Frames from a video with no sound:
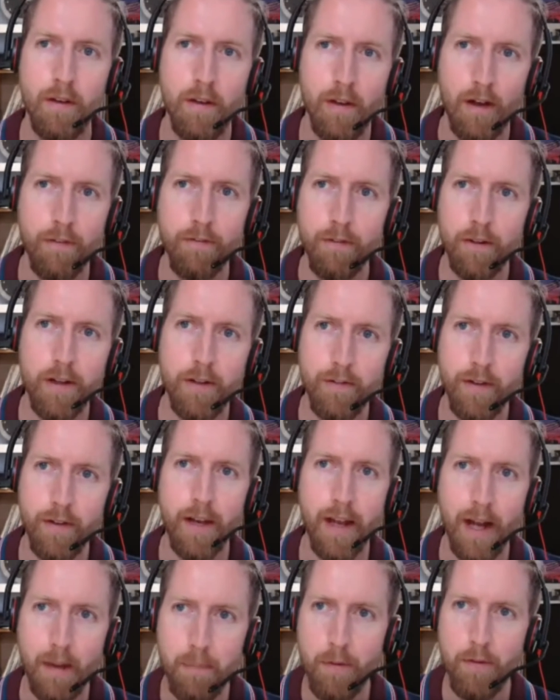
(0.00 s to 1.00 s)
a flood
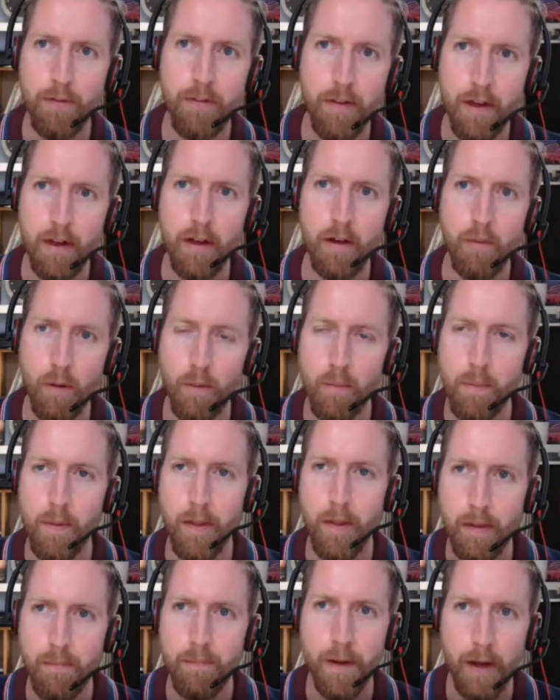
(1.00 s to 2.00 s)
event happens here, what would be
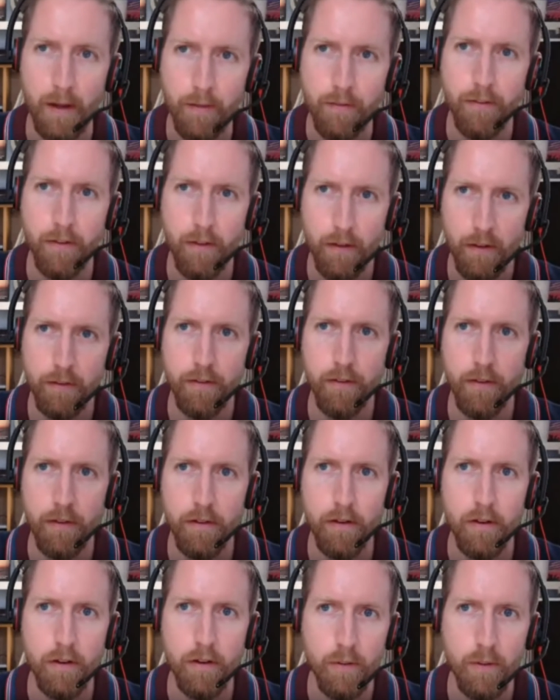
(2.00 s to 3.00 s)
the impact to
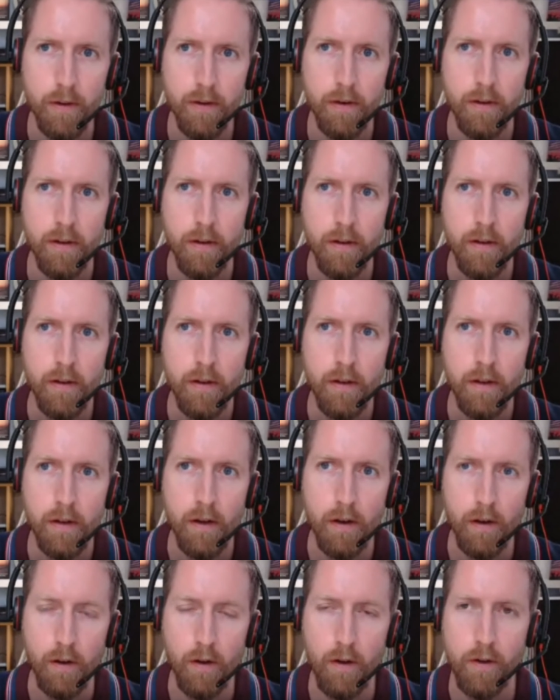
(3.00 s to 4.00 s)
you and,
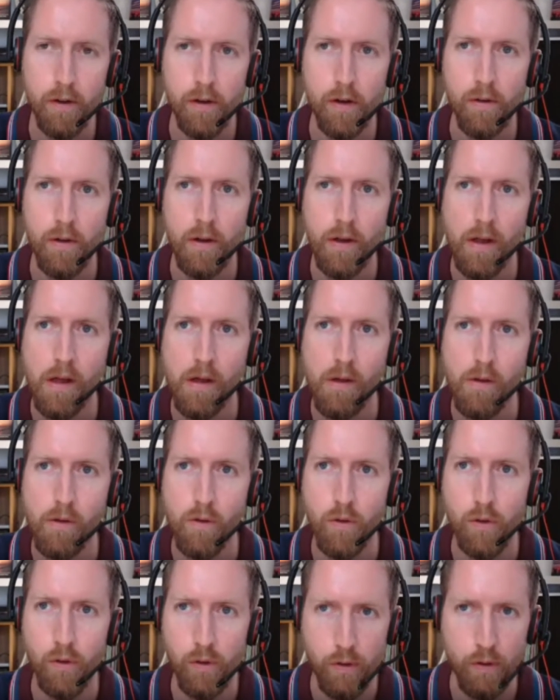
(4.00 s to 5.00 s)

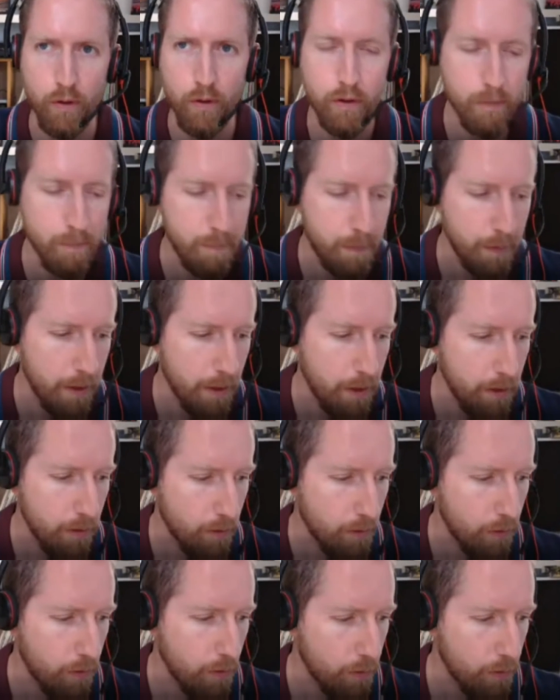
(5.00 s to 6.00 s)
your company
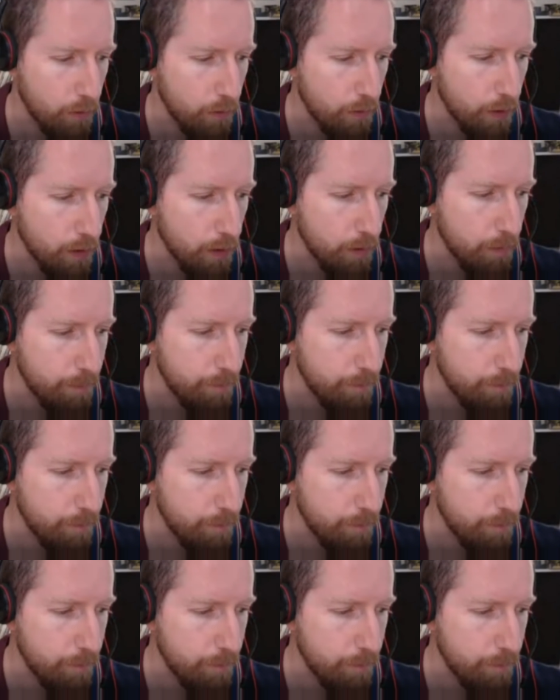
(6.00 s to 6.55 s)
or